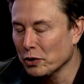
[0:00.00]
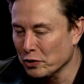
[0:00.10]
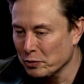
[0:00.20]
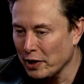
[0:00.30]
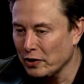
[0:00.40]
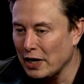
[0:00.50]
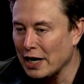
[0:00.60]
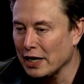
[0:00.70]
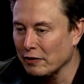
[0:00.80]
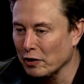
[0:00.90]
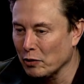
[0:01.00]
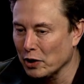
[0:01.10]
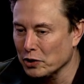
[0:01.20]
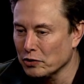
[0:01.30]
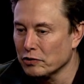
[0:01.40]
With respect to academic
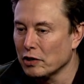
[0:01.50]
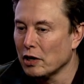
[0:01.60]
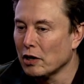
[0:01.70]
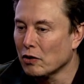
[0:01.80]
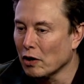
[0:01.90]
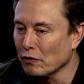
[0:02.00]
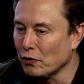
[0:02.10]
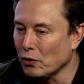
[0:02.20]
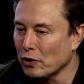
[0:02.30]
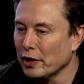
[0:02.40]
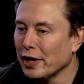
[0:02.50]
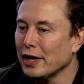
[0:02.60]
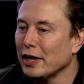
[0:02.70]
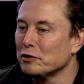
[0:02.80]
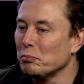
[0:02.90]
questions, Grok four
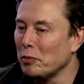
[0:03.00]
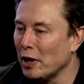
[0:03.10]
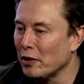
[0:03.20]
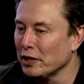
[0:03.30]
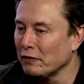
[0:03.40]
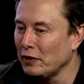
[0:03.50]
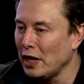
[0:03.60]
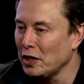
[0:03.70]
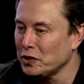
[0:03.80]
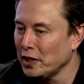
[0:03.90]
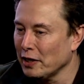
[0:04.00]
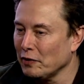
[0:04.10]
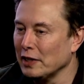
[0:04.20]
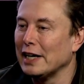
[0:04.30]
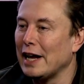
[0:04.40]
is better than PhD
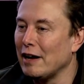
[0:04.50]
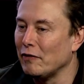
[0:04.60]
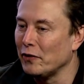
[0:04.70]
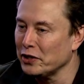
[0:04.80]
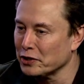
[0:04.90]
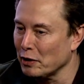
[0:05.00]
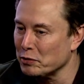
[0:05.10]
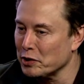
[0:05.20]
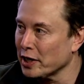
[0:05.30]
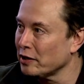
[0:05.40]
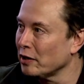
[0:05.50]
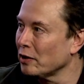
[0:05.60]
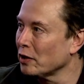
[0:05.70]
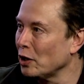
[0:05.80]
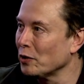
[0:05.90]
level in every subject,
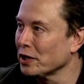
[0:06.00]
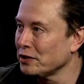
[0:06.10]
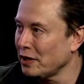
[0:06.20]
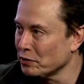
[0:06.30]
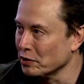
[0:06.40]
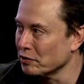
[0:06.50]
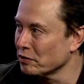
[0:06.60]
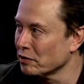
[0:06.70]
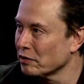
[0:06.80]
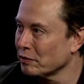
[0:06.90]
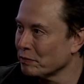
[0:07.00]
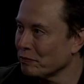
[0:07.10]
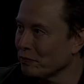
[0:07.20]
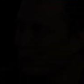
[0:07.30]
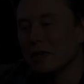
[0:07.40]
no exceptions.
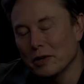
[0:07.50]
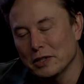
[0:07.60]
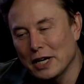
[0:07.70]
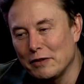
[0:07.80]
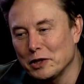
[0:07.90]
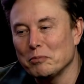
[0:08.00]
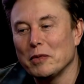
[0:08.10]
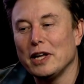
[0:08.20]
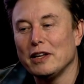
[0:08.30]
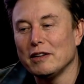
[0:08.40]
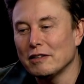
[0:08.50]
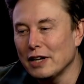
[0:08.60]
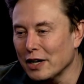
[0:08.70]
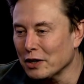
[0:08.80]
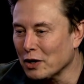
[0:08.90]
You know, times it may
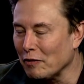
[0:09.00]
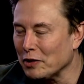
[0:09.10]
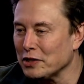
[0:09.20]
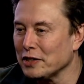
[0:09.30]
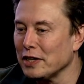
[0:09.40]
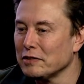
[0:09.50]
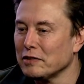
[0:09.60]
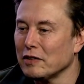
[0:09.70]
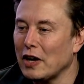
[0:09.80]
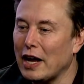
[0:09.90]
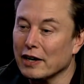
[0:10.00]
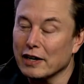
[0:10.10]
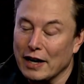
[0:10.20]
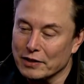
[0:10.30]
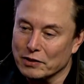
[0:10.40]
lack common sense, and
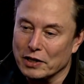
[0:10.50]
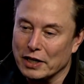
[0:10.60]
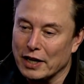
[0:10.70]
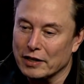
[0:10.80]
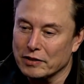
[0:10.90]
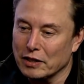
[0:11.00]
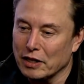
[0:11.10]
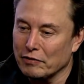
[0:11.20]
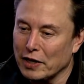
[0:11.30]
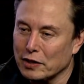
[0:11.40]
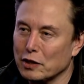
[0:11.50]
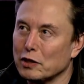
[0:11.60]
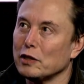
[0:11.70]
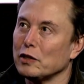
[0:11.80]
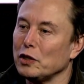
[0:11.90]
it has not yet
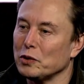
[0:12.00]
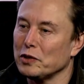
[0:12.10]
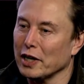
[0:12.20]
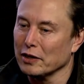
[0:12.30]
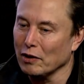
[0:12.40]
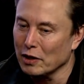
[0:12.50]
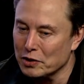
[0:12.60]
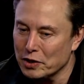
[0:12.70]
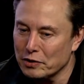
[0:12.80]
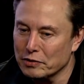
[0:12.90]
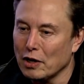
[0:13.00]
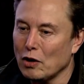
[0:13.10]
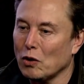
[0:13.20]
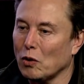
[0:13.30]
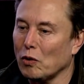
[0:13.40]
invented new technologies
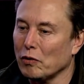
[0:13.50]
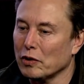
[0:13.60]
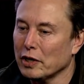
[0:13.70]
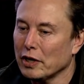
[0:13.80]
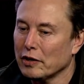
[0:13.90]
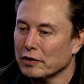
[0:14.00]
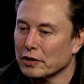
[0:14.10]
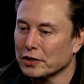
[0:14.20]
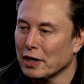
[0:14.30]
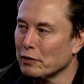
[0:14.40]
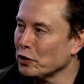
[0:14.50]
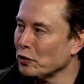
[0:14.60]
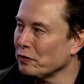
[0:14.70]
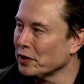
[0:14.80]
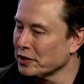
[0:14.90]
or discovered
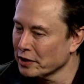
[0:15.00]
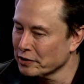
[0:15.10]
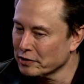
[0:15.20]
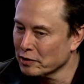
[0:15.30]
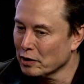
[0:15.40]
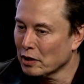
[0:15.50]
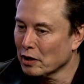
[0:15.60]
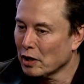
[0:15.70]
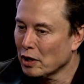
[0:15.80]
new physics,